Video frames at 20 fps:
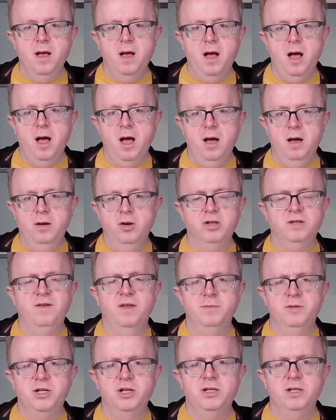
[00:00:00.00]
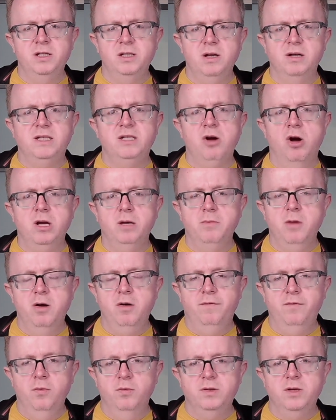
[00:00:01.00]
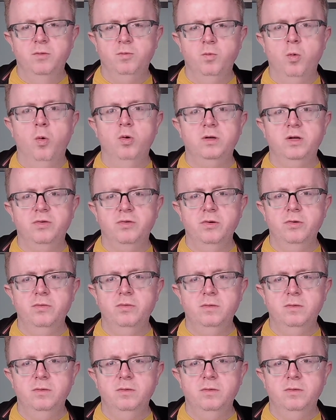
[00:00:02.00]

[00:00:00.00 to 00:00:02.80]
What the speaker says: Lots of other magicians like Dynamo have also walked through